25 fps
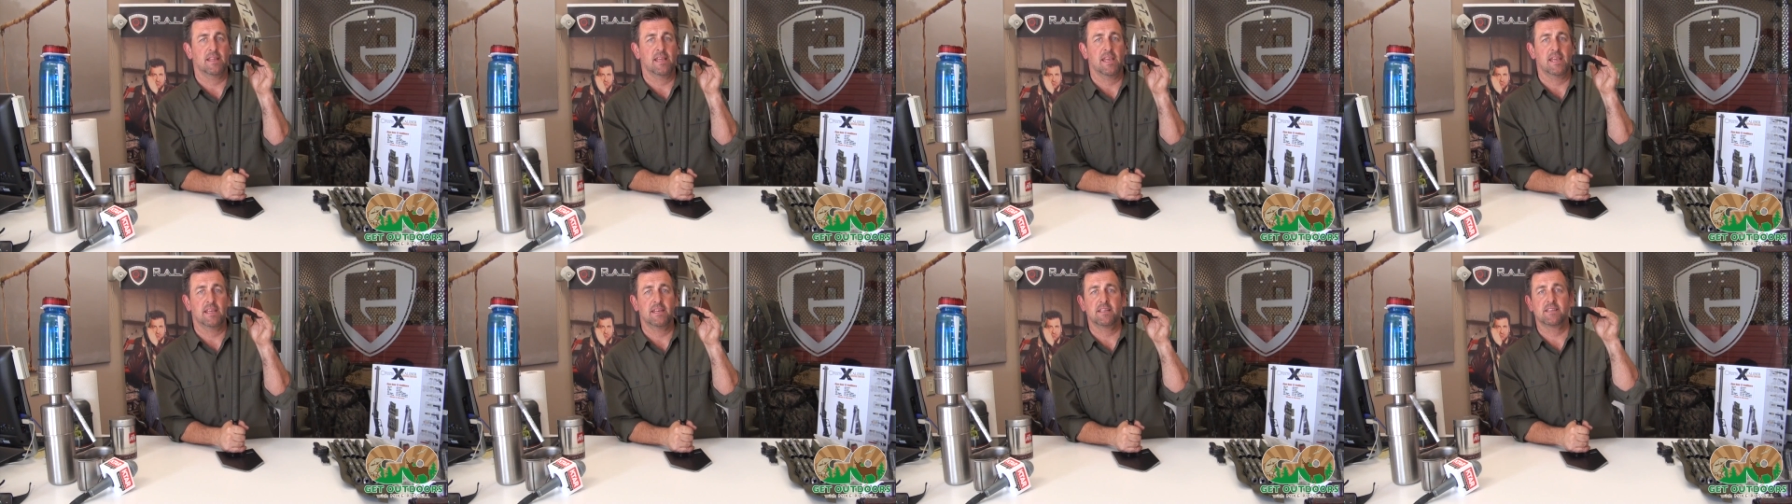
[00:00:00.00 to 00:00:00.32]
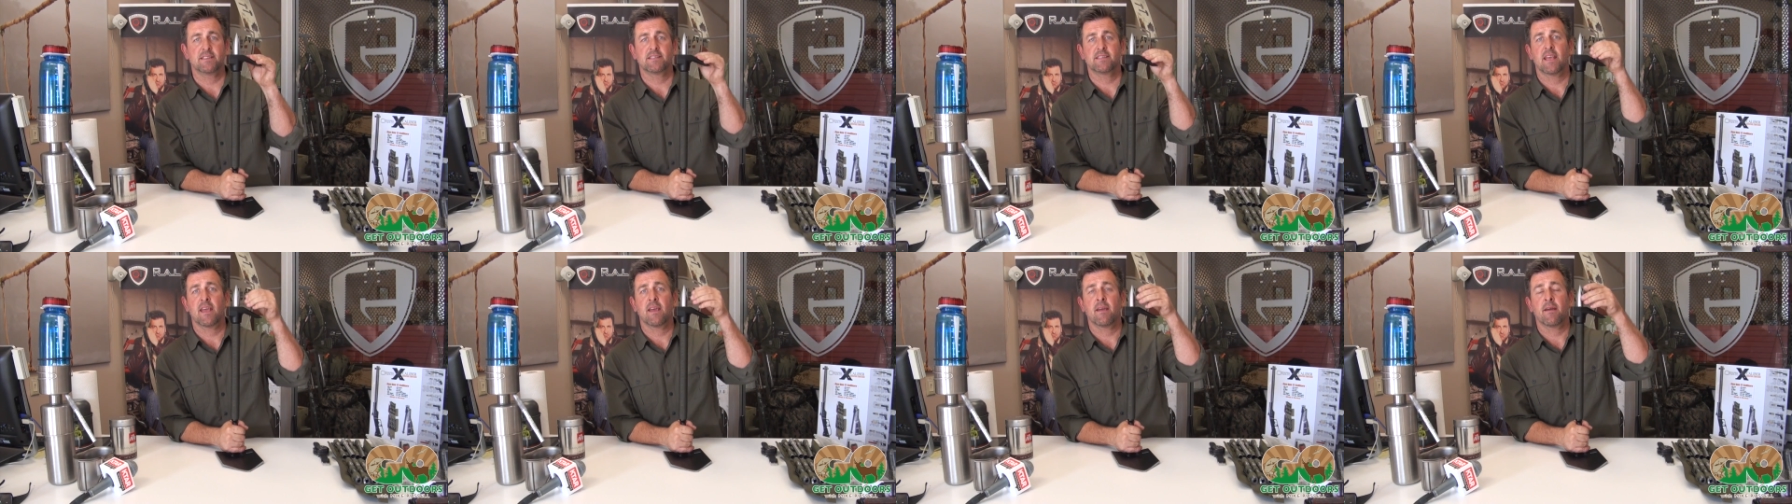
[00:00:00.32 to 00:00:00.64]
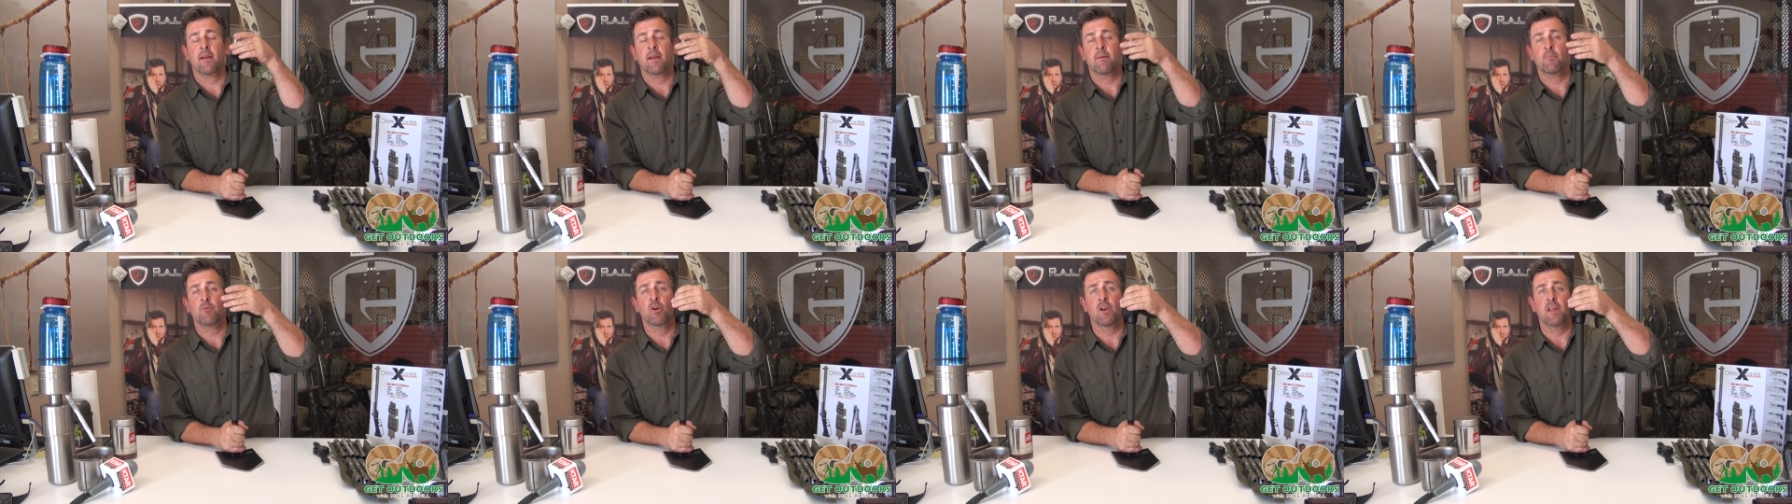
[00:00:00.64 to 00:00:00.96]
The ADZ
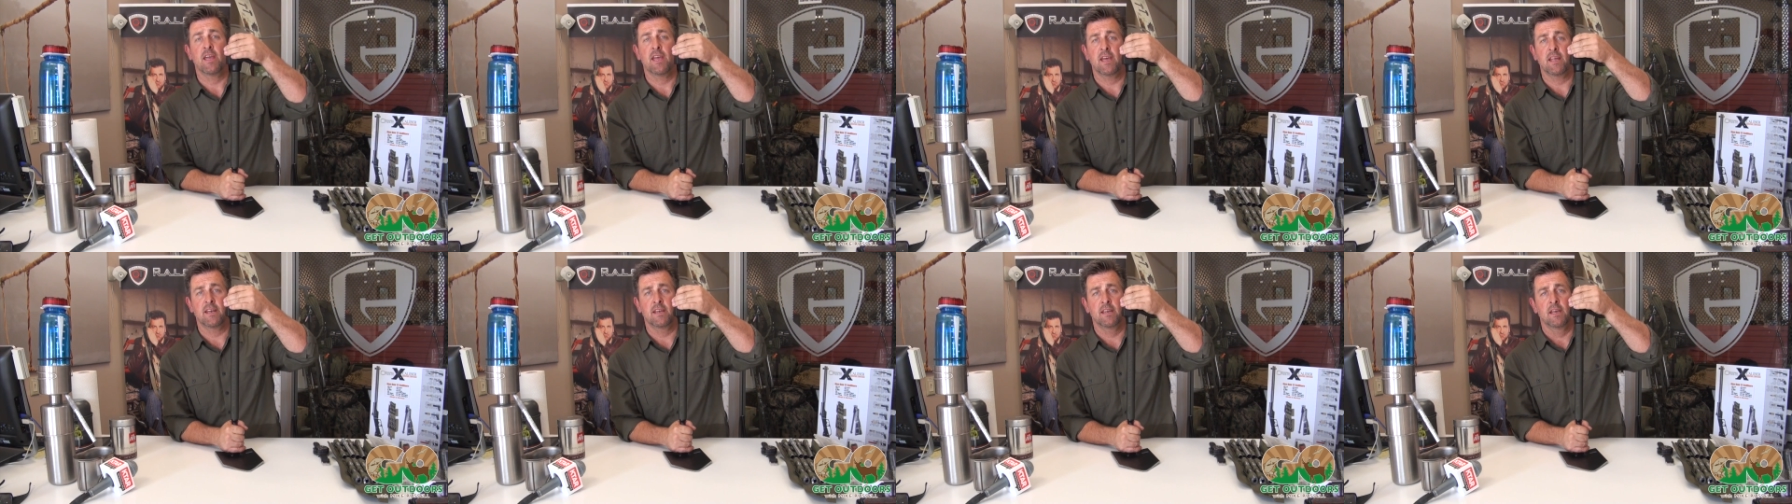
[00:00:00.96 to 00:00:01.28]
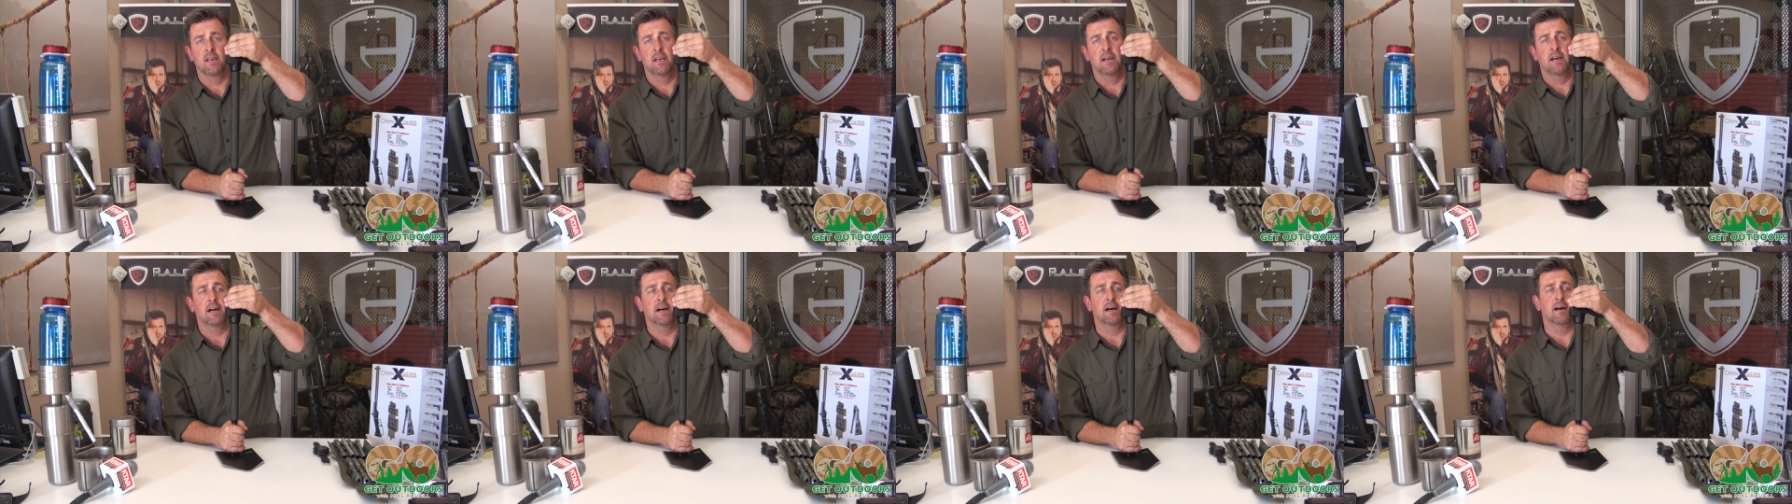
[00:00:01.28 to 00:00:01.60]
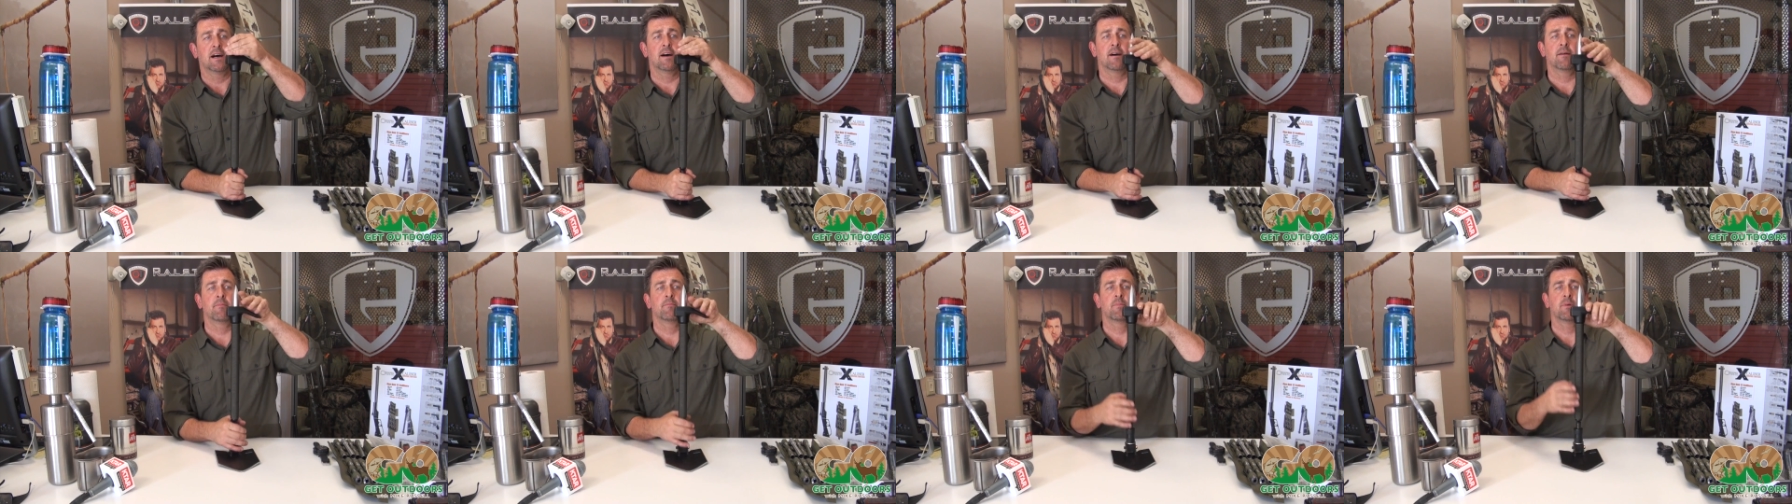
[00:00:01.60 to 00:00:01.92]
hammerhead
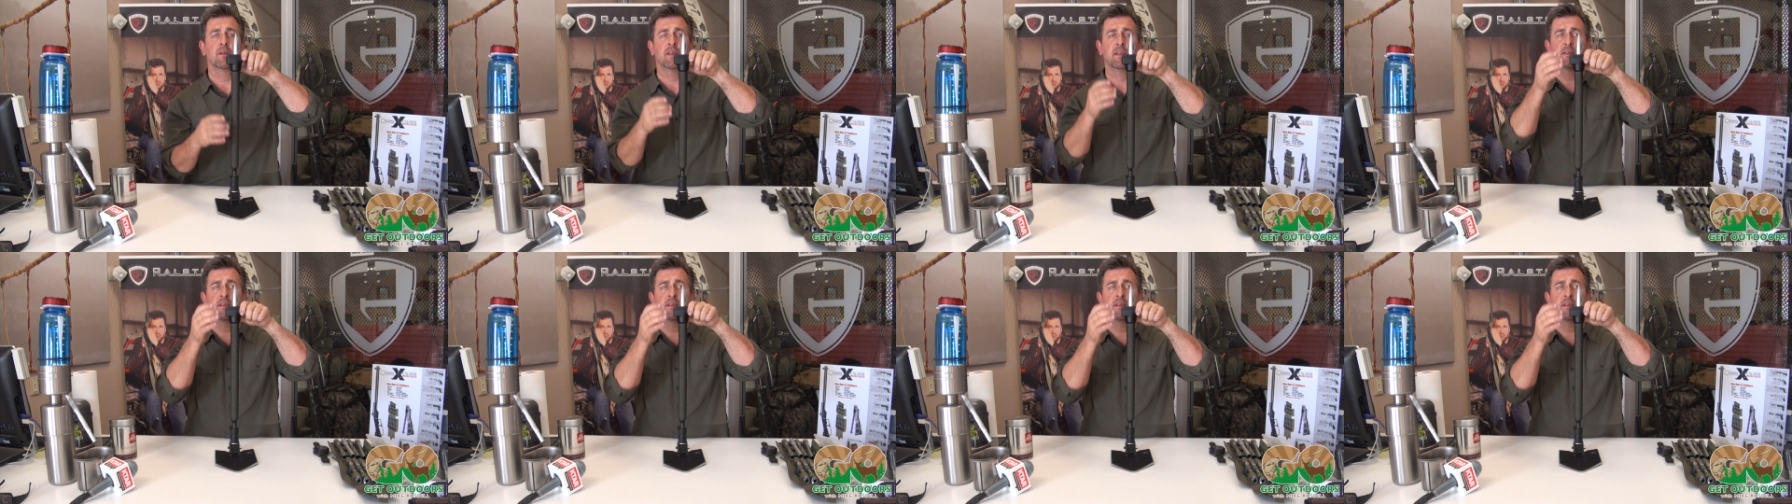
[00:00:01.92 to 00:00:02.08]
um,